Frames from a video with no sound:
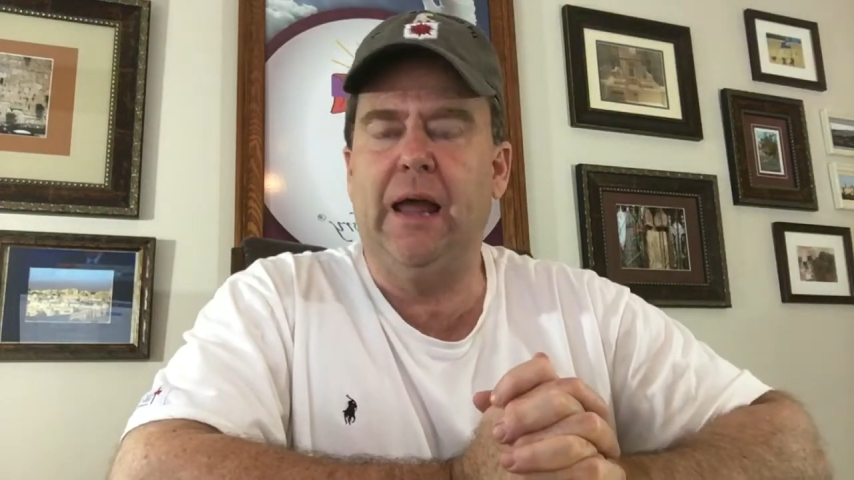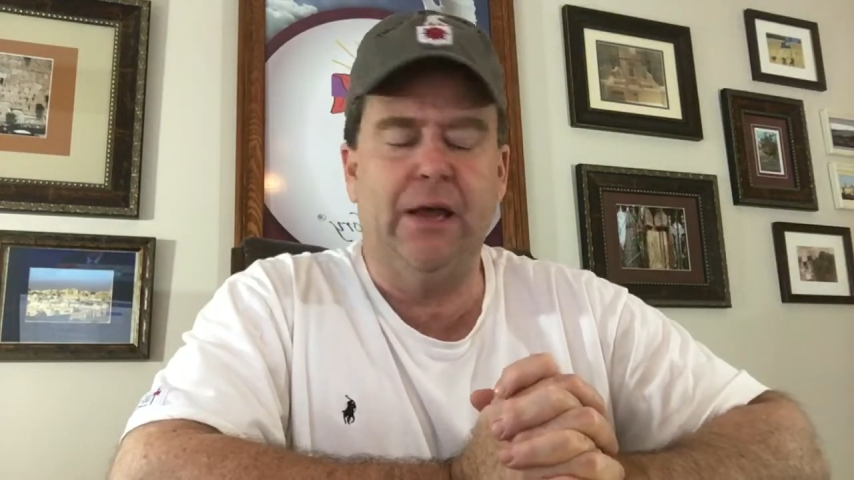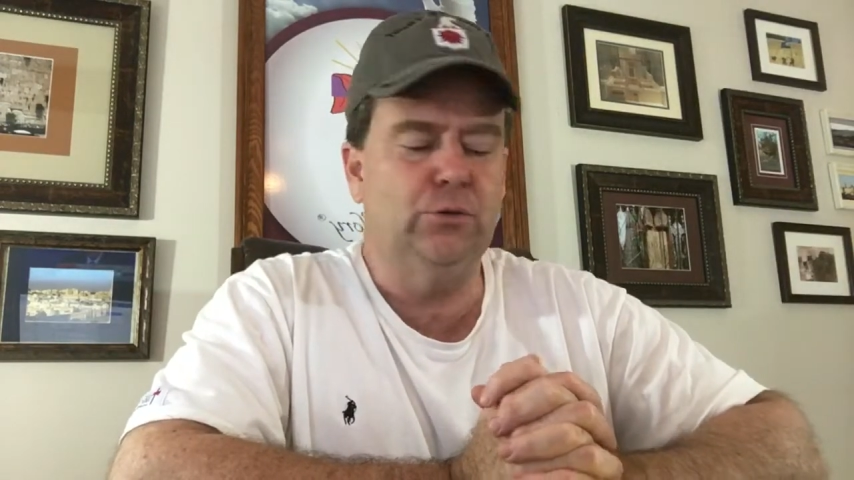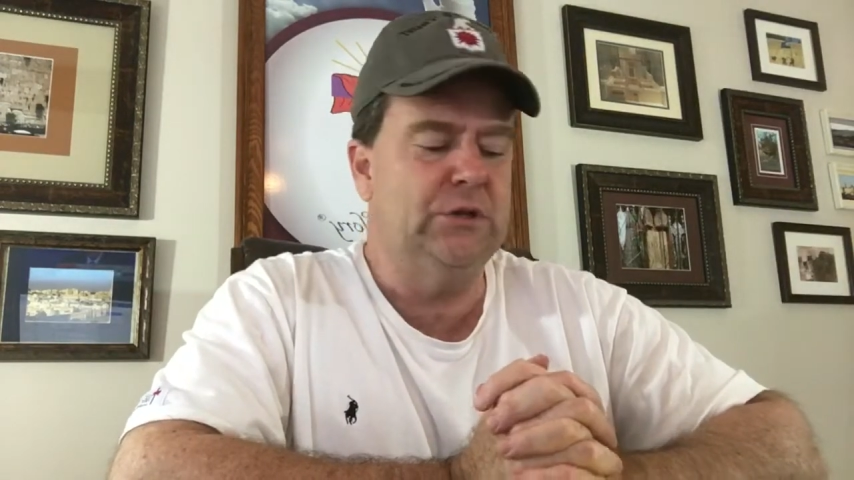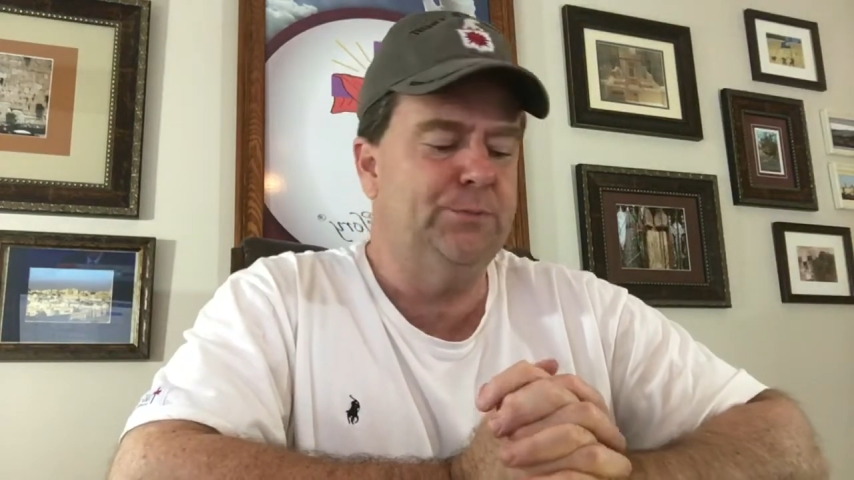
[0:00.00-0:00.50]

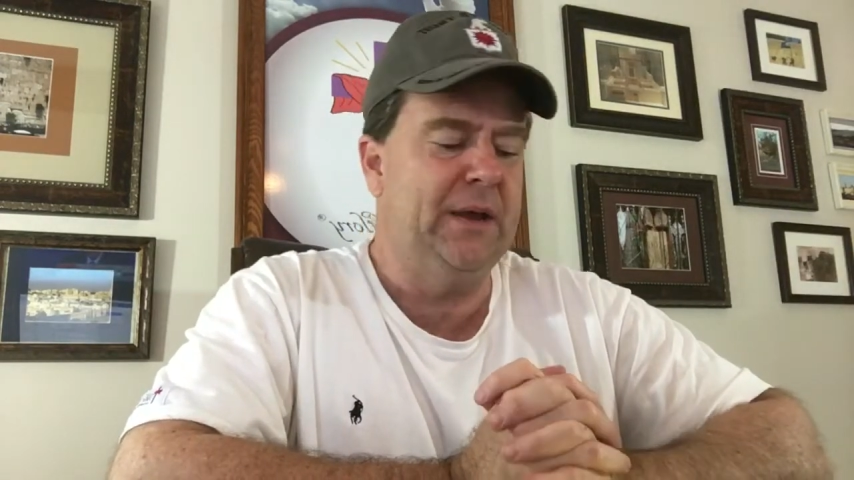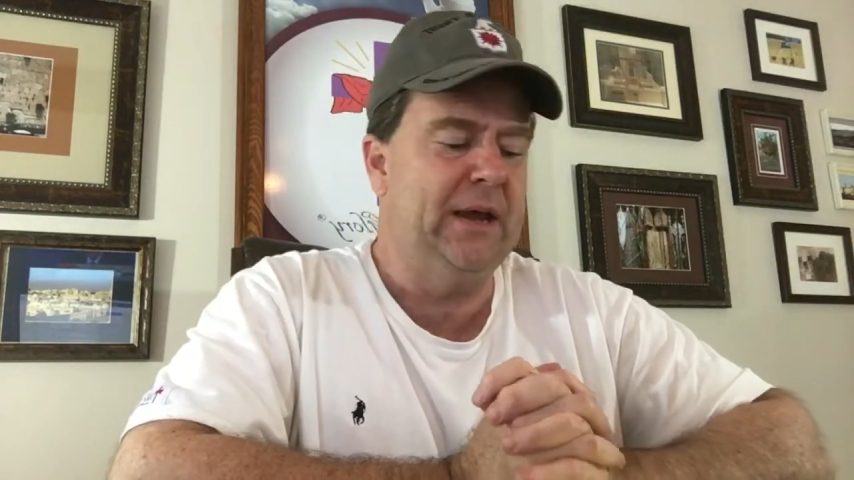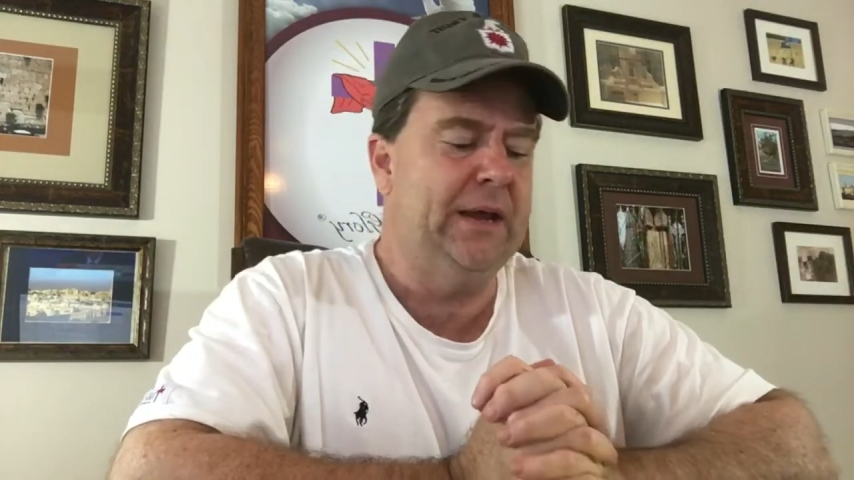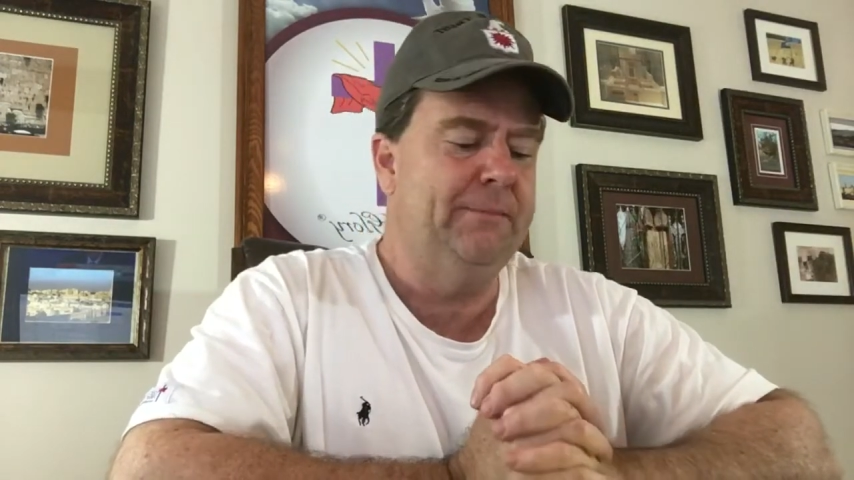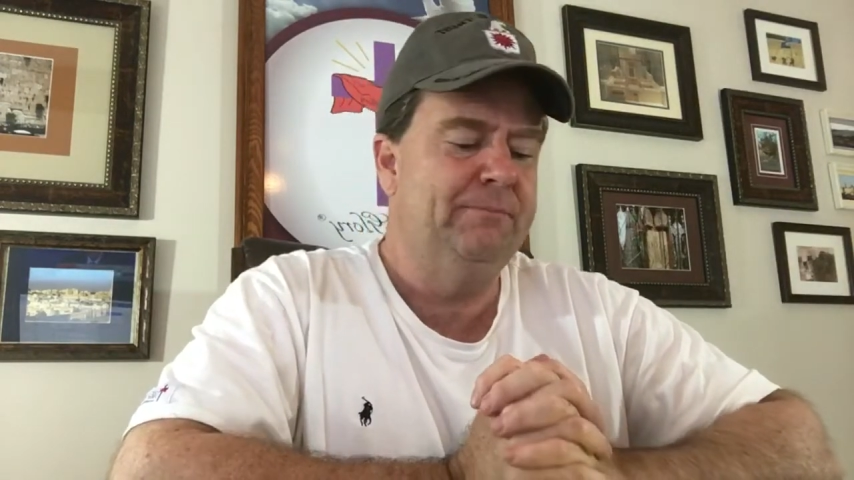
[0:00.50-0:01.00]
as we
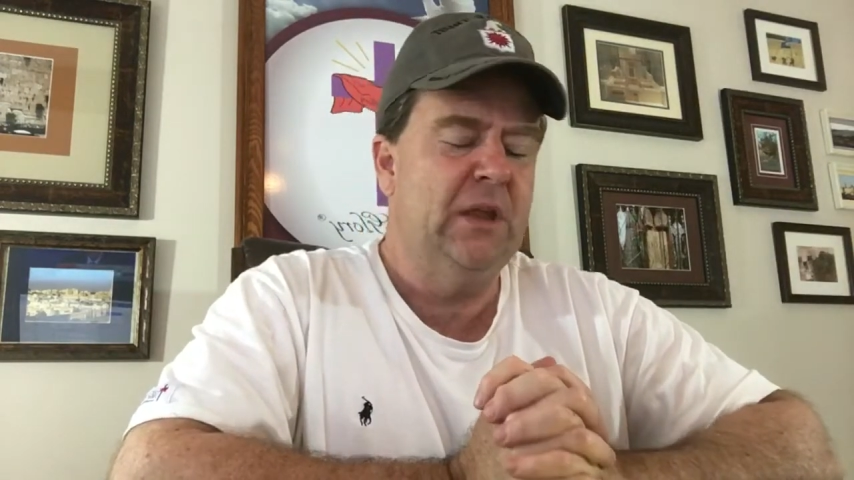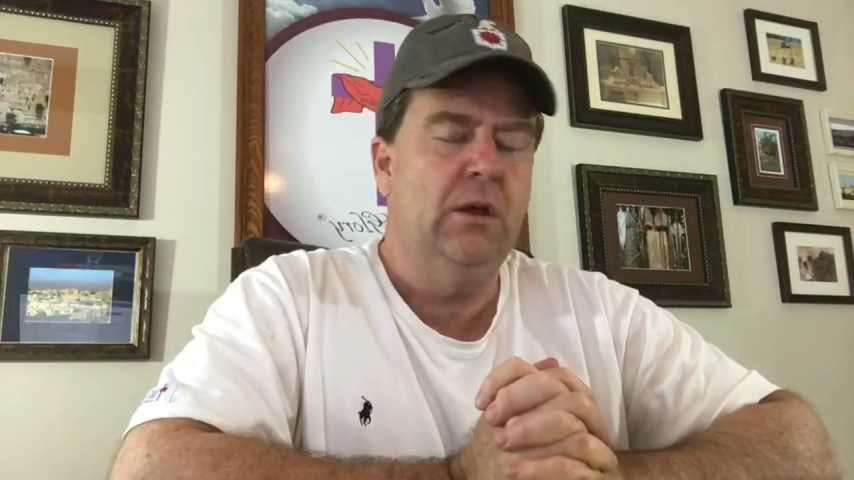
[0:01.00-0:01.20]
speak.